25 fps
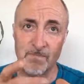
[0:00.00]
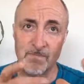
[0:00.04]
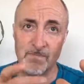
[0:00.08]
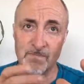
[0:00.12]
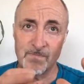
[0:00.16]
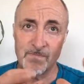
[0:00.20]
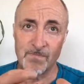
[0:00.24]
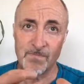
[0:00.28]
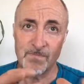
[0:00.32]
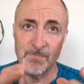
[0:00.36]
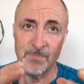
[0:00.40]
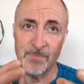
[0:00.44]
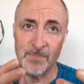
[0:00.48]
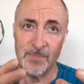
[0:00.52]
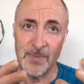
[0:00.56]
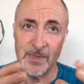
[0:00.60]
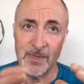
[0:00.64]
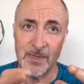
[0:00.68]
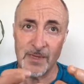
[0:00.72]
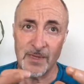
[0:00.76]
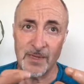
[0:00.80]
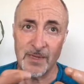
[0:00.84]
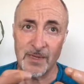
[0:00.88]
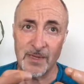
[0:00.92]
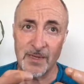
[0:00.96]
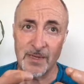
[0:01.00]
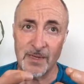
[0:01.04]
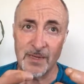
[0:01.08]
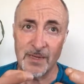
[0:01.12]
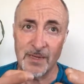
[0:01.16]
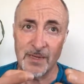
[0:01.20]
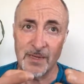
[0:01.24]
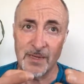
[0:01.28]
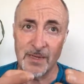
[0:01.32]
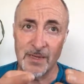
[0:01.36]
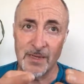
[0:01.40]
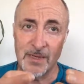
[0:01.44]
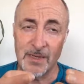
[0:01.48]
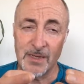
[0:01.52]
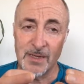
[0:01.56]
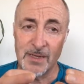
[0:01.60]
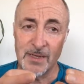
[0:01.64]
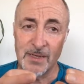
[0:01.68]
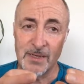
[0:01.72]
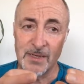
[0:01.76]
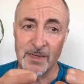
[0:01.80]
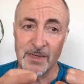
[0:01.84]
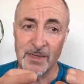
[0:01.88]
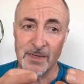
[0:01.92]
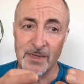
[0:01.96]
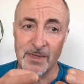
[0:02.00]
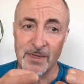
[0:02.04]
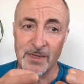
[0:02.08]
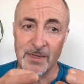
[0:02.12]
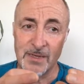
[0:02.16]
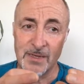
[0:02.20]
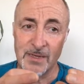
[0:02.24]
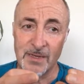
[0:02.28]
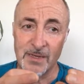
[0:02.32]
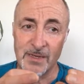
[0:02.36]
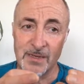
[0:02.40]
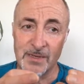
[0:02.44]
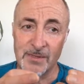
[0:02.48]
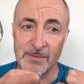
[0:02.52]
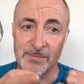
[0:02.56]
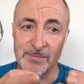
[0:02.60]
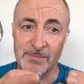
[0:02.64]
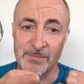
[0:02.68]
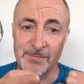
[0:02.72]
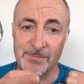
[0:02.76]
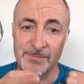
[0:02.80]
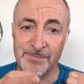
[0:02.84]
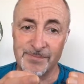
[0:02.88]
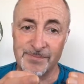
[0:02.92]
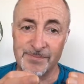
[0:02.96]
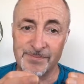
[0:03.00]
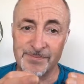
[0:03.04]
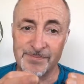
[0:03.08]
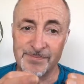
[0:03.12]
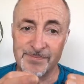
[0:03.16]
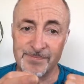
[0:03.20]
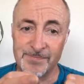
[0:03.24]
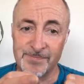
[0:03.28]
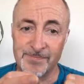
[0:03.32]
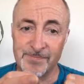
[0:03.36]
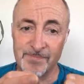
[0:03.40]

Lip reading: [no speech]